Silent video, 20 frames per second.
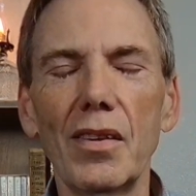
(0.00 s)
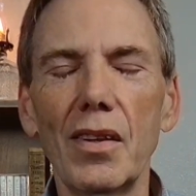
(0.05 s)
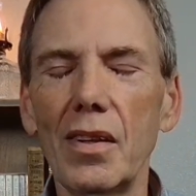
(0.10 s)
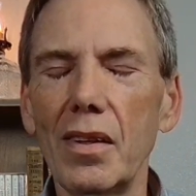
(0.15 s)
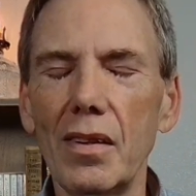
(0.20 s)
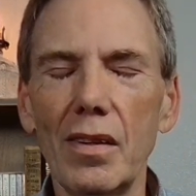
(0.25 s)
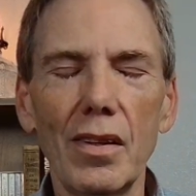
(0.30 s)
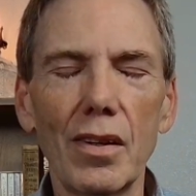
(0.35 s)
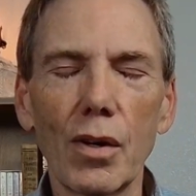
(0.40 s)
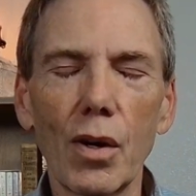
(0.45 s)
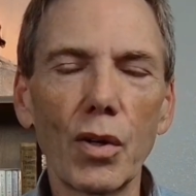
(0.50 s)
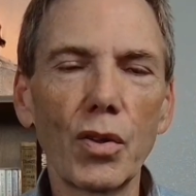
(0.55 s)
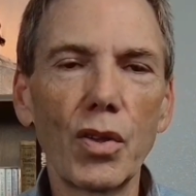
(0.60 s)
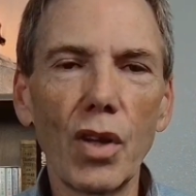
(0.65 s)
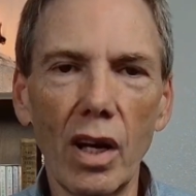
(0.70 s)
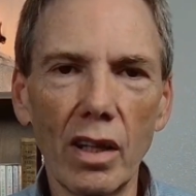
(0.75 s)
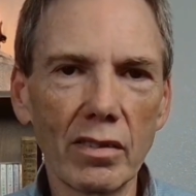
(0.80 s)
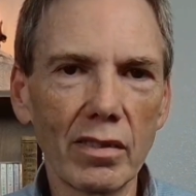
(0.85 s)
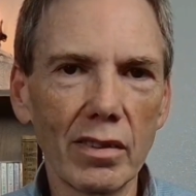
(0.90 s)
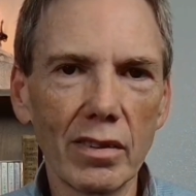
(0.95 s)
there are
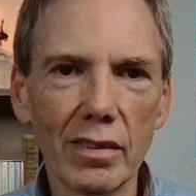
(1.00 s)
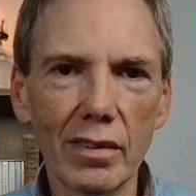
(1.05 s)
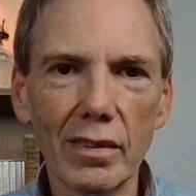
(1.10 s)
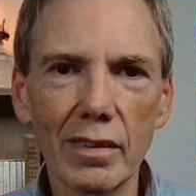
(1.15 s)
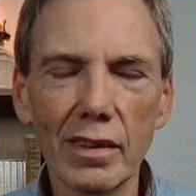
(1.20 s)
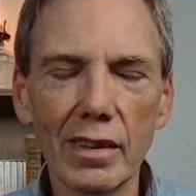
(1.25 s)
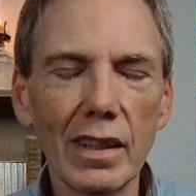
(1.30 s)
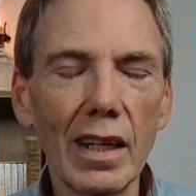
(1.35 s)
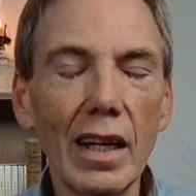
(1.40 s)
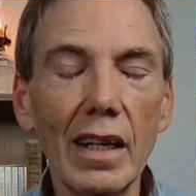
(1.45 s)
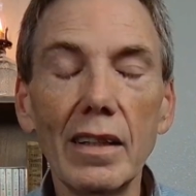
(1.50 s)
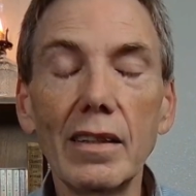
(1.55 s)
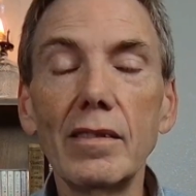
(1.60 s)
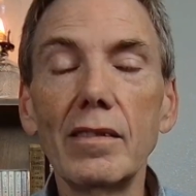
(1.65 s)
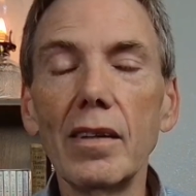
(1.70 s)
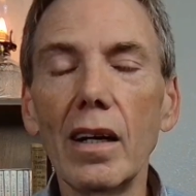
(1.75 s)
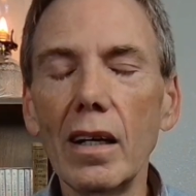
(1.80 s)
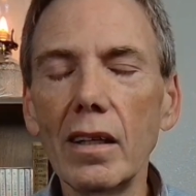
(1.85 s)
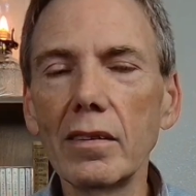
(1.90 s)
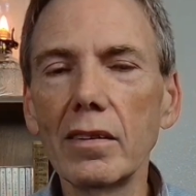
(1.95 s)
dozens
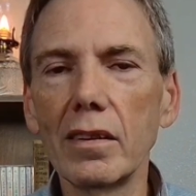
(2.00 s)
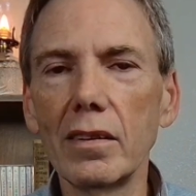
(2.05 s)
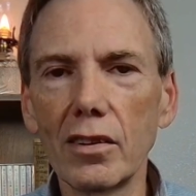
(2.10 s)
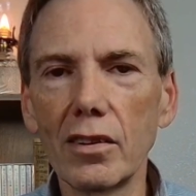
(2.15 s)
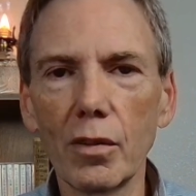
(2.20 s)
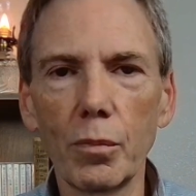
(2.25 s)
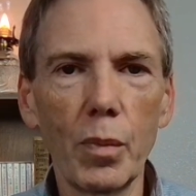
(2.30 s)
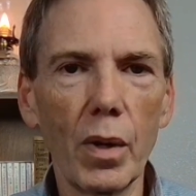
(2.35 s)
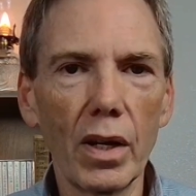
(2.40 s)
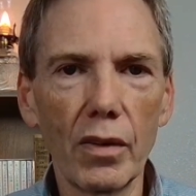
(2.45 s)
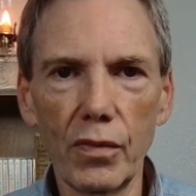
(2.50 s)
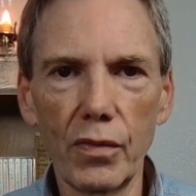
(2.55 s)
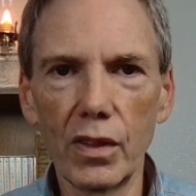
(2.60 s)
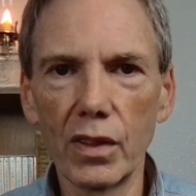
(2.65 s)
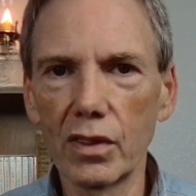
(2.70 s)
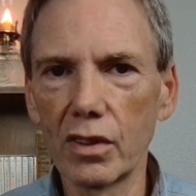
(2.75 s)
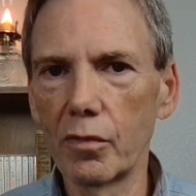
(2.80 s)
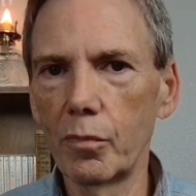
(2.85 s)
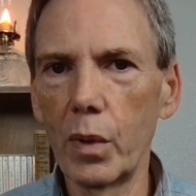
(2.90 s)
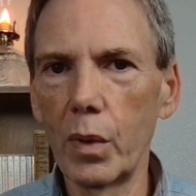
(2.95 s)
of benefits
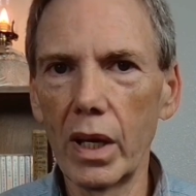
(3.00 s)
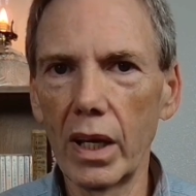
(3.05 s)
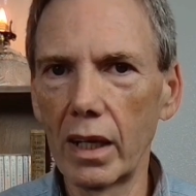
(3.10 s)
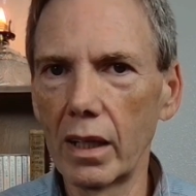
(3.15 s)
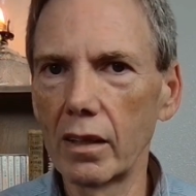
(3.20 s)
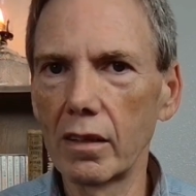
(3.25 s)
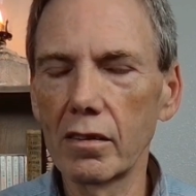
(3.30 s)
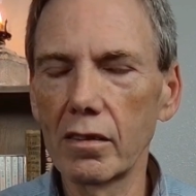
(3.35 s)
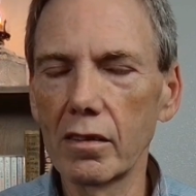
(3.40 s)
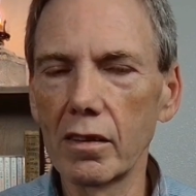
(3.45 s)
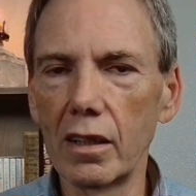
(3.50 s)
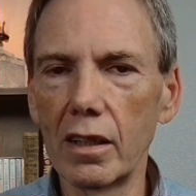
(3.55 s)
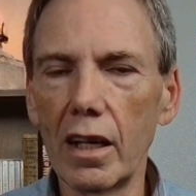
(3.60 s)
of being in the sun,